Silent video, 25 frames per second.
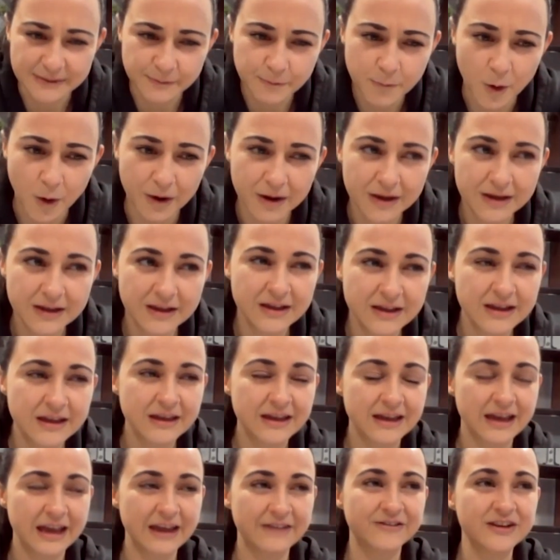But
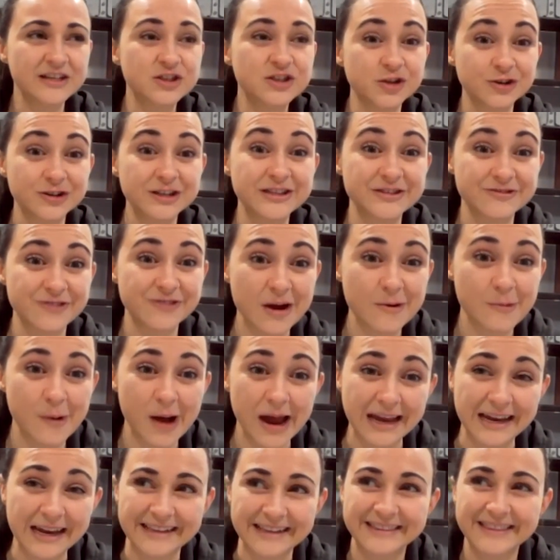if it's done in the right
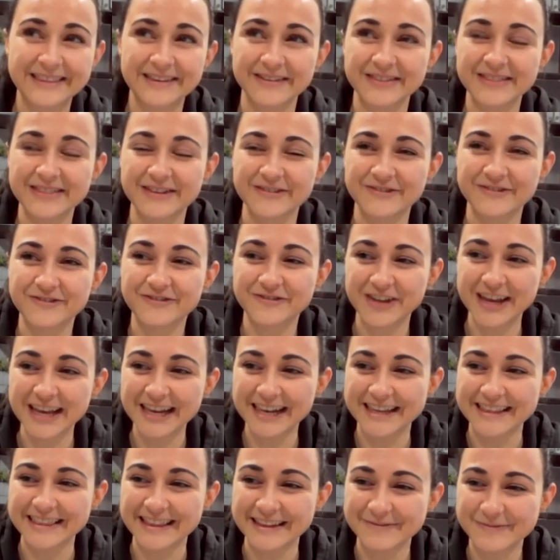way, the
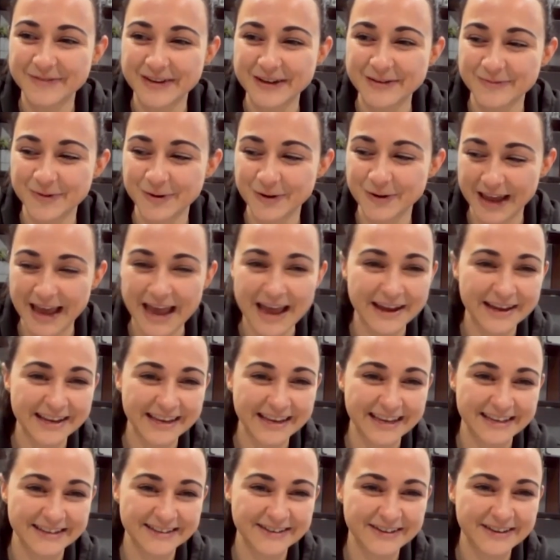feeling that people get,
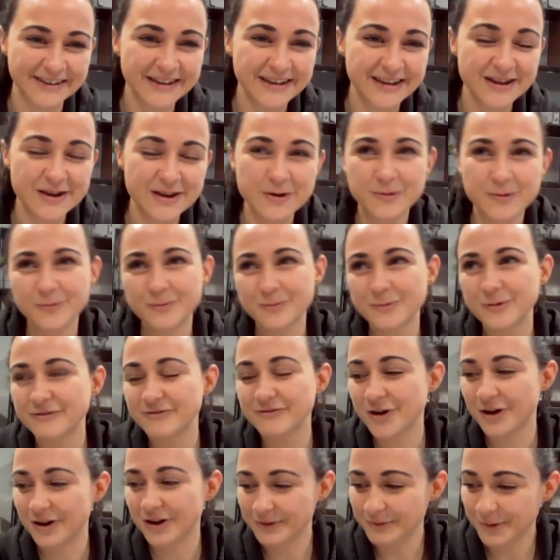we've
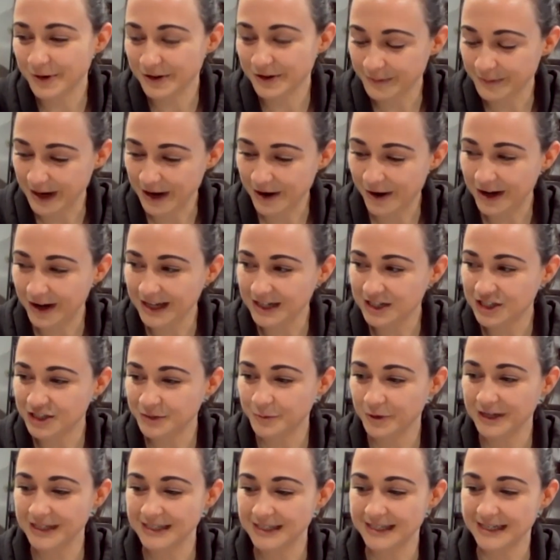got one of my colleagues, she
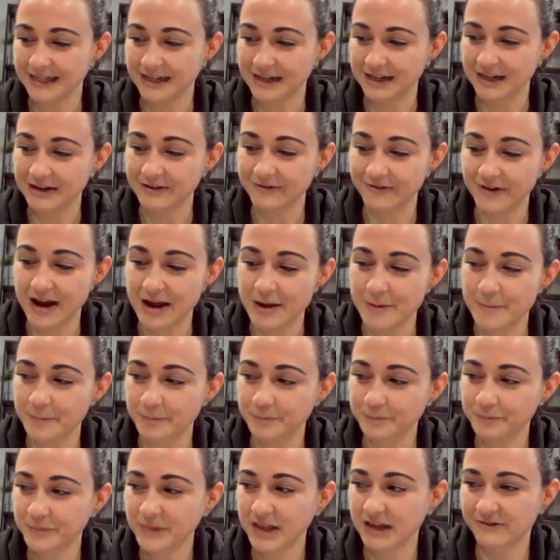brings in
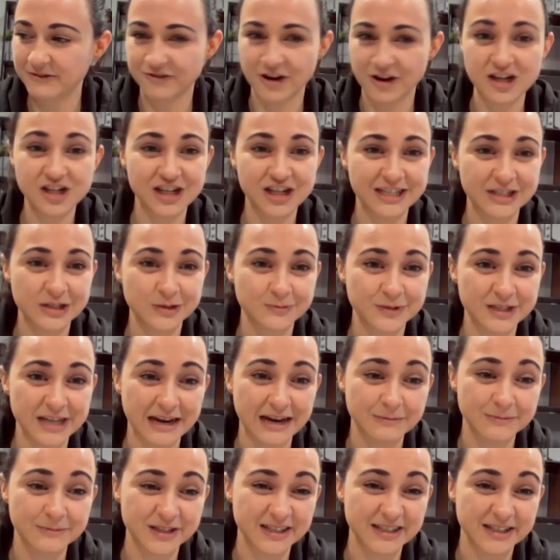her Frenchie
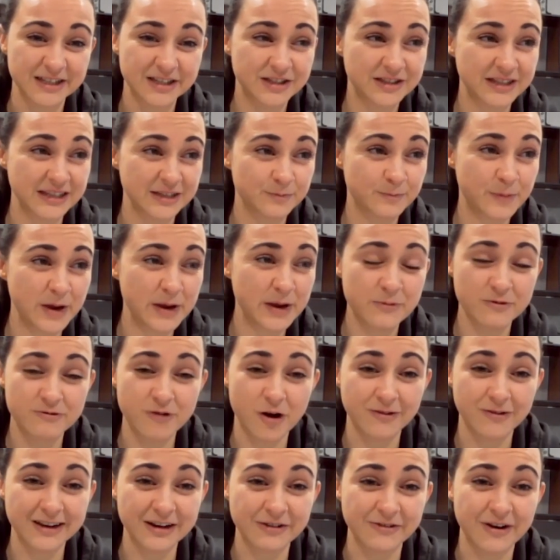sometimes, and there's people
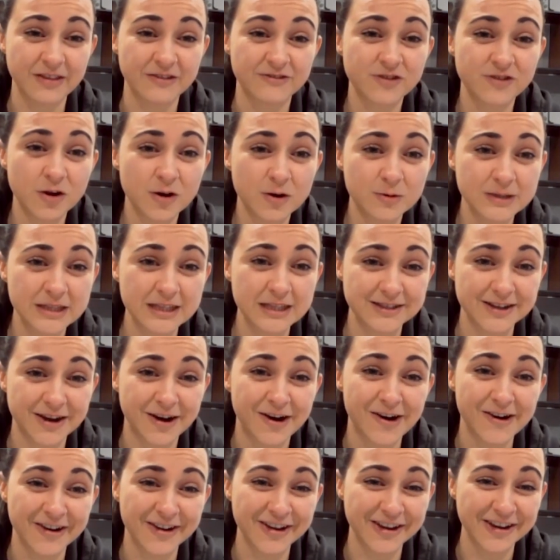rolling around the floor with the dog.